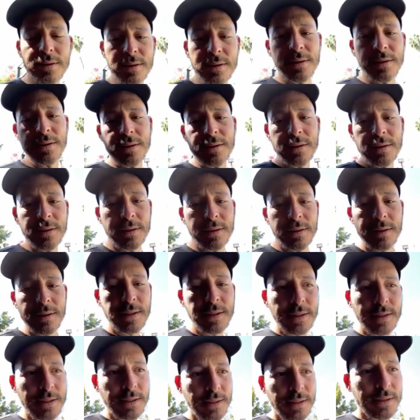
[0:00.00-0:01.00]
Yeah.
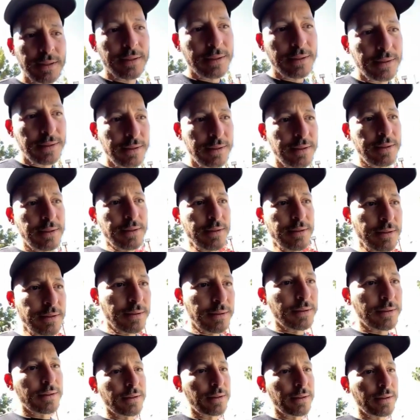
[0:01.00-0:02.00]
This is this is
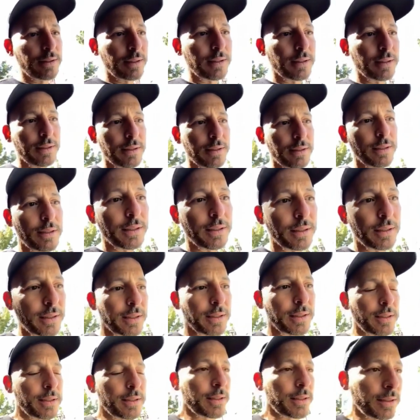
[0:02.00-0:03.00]
the time to help
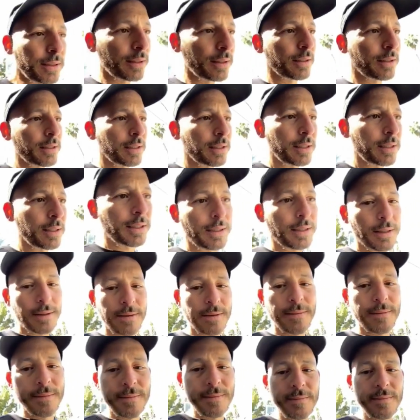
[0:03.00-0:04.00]
everybody. So
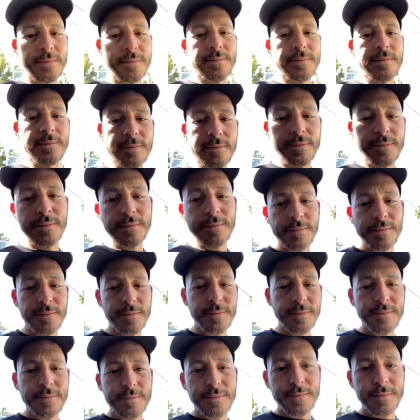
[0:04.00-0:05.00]
Harley, in
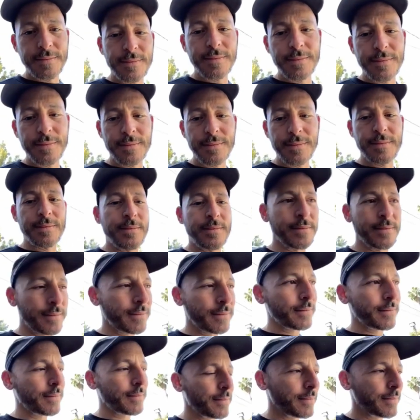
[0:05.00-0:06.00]
speaking about
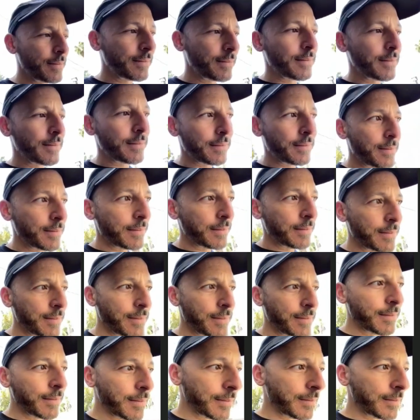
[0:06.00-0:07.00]
helping everybody,
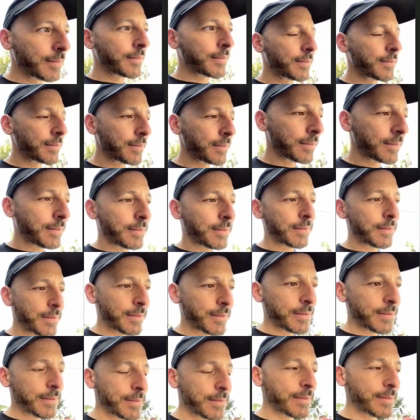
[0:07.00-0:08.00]
how can we
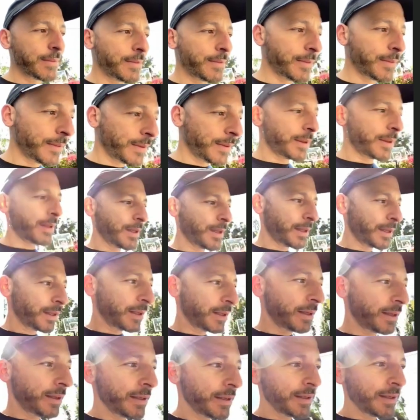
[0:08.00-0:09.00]
help
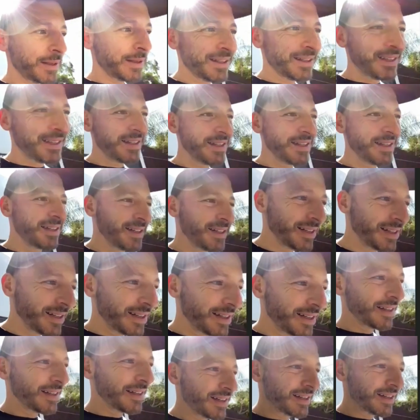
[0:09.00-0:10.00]
our
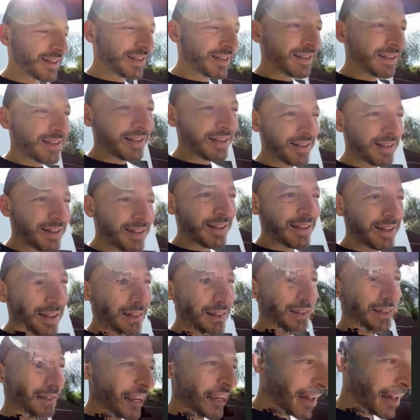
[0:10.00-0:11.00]
listeners and our
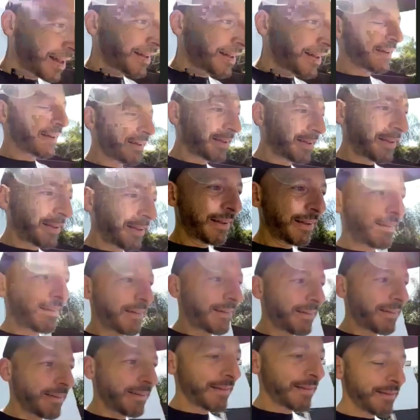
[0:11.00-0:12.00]
viewers here
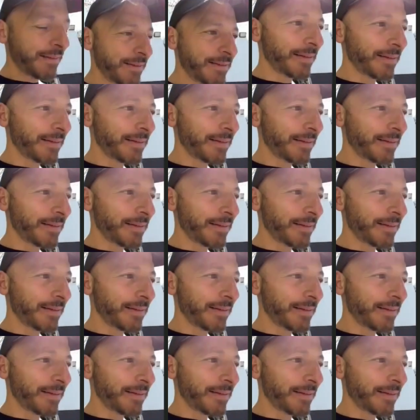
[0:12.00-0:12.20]
today